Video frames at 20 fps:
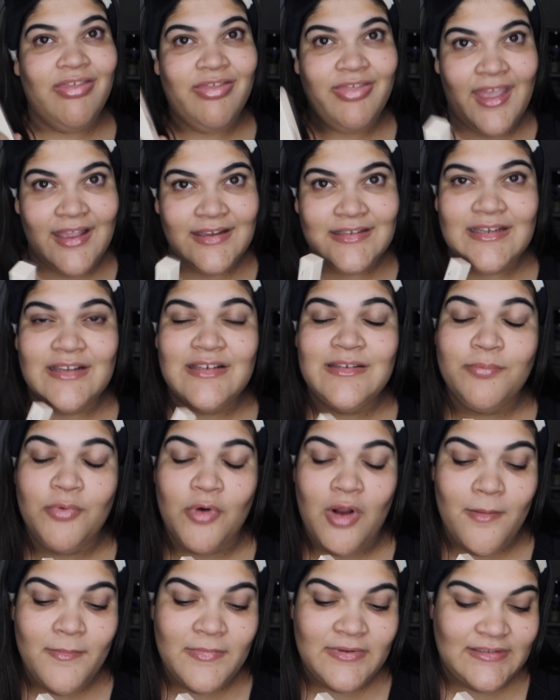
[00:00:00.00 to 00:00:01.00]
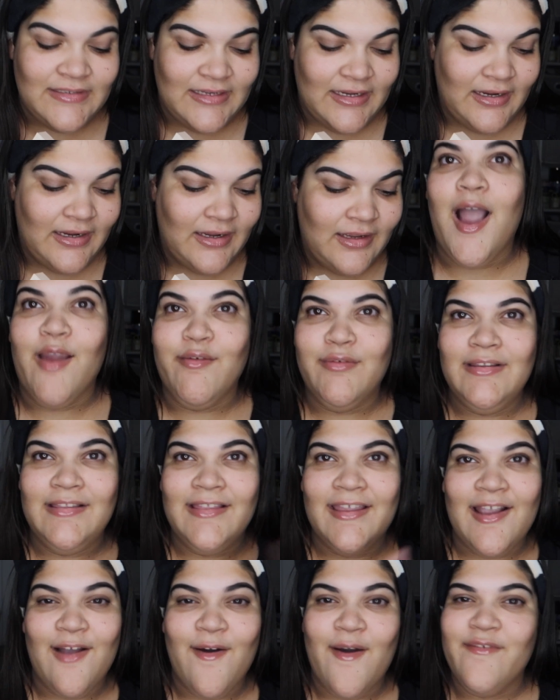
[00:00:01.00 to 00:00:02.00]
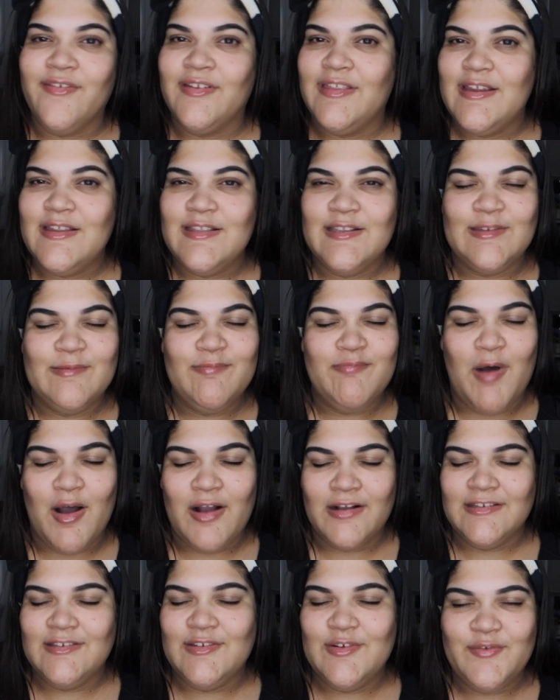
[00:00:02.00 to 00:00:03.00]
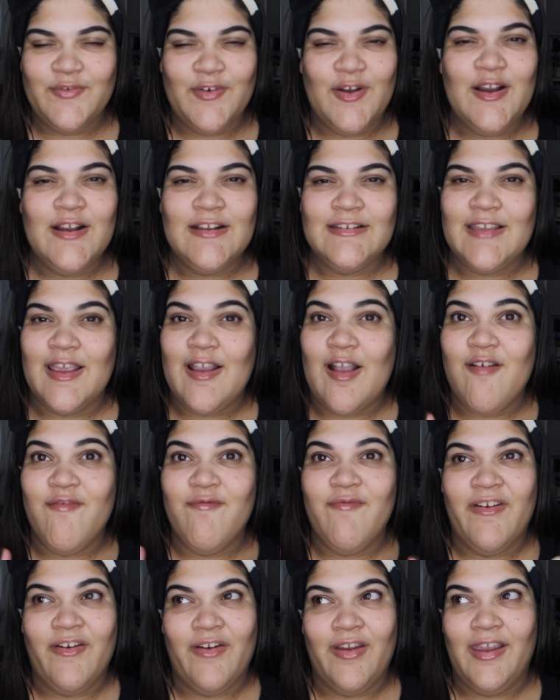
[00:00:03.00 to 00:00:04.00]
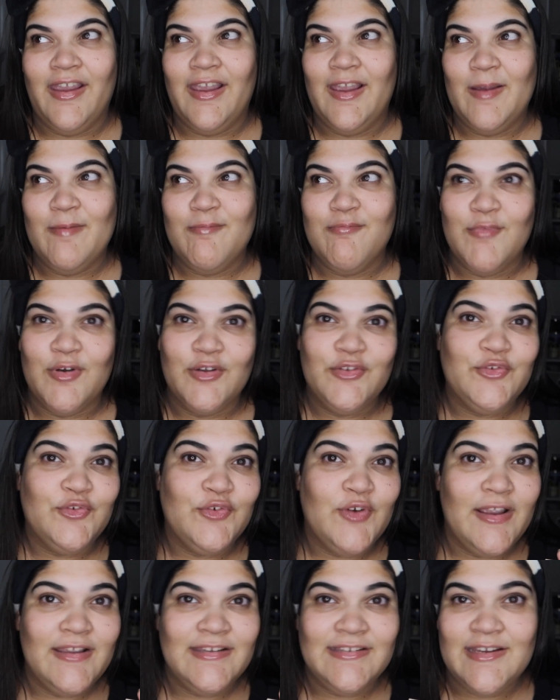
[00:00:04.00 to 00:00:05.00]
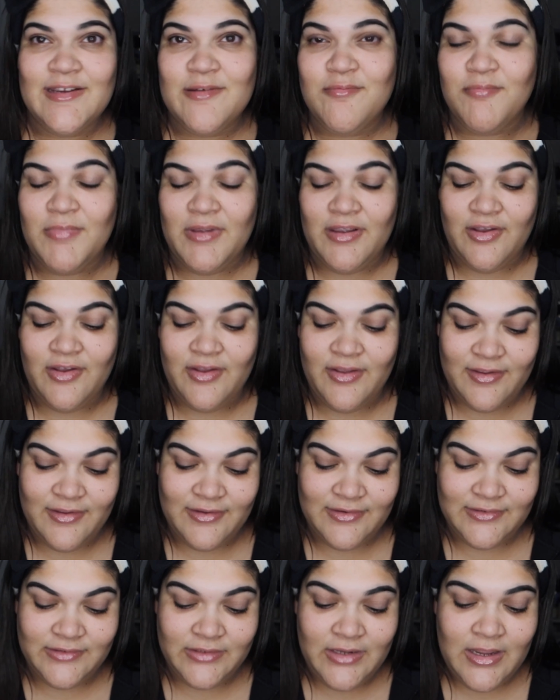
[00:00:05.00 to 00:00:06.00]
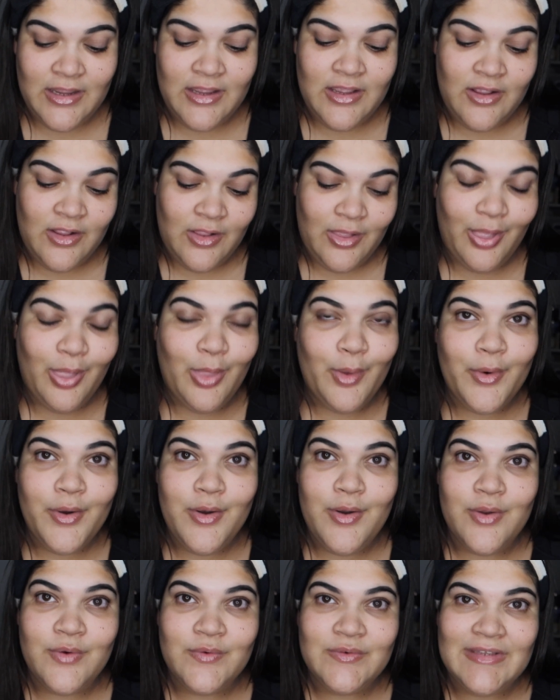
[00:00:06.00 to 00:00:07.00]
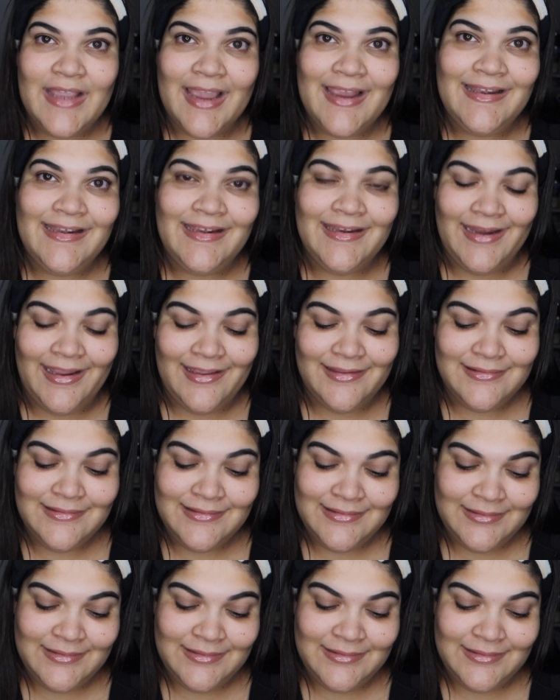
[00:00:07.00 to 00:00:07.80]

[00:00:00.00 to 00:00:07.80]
That sounds promising. I really like how everything in this box so far is like very moisturizing because Lord knows I need it.